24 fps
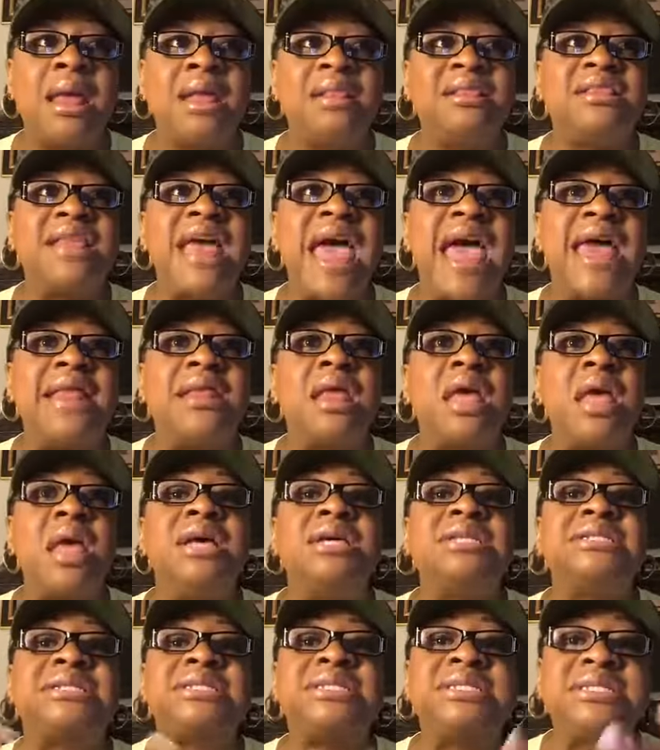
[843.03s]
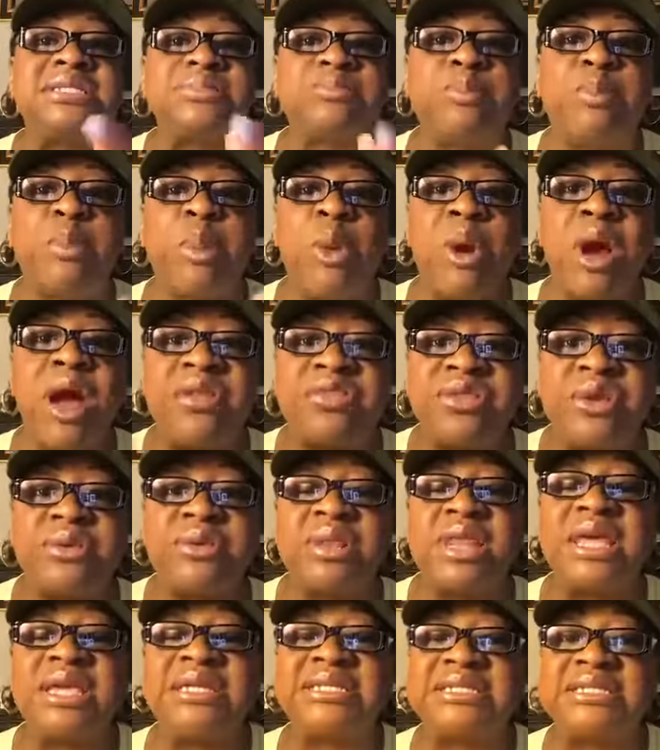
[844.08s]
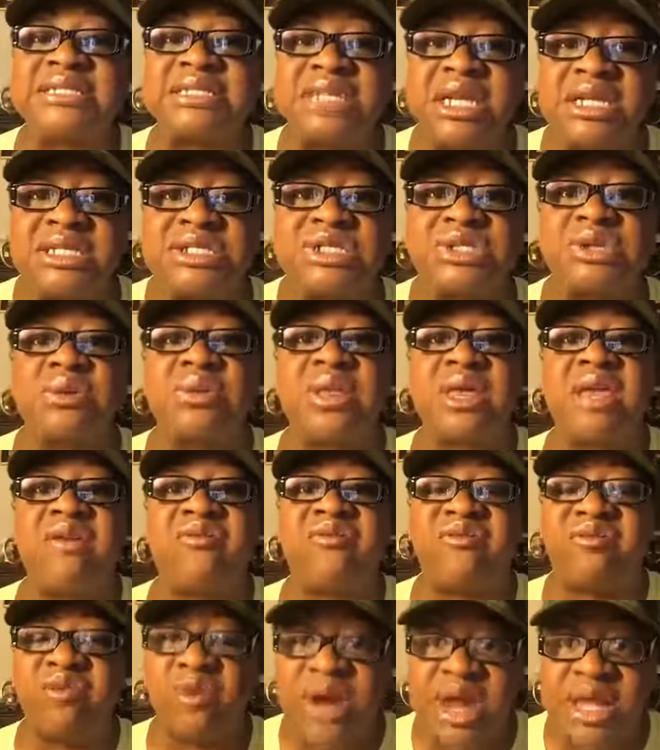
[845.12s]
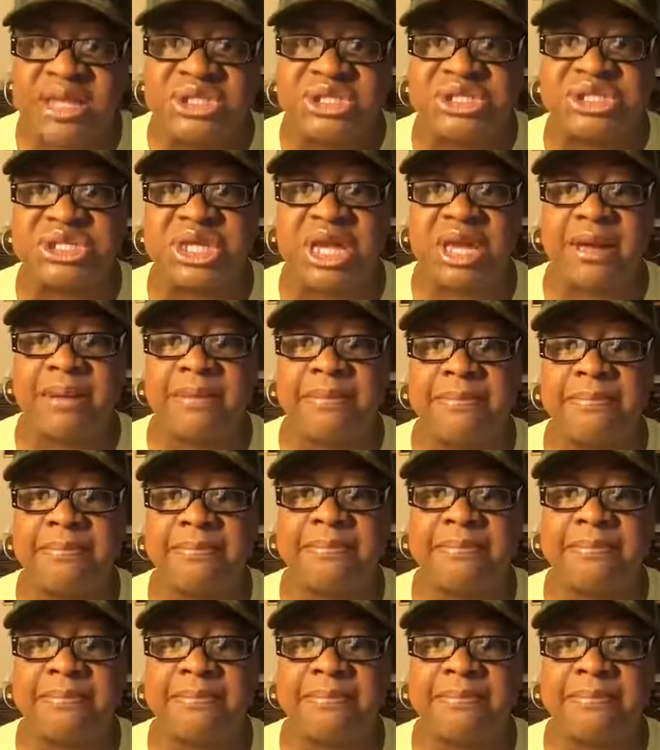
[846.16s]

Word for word: that brotherly, sisterly friendship